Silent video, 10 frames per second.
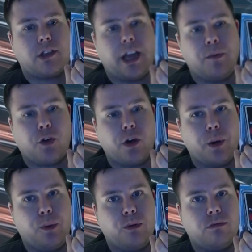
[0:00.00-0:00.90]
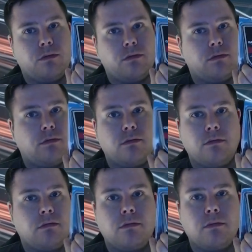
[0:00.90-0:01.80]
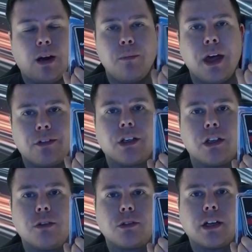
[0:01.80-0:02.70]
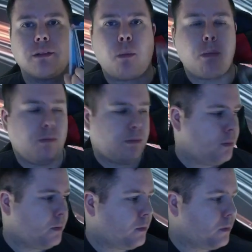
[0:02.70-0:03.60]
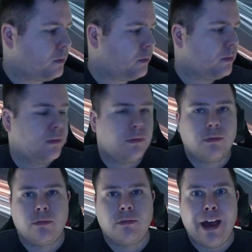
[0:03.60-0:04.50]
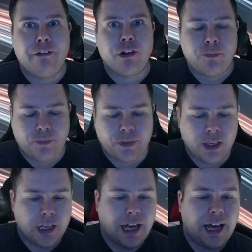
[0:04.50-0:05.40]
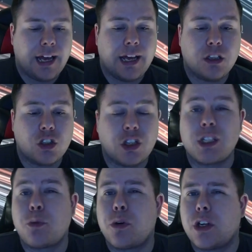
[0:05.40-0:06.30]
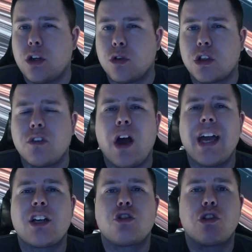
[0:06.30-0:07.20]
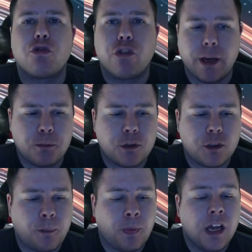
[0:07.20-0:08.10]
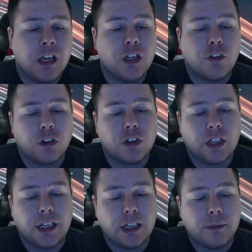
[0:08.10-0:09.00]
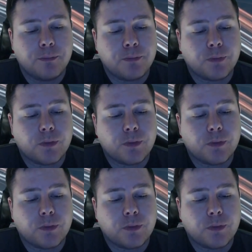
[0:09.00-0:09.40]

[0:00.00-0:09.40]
it's gamer grip. I'm never going to use that. Ever. So that's pretty cool. So you've got extra grips. You've got the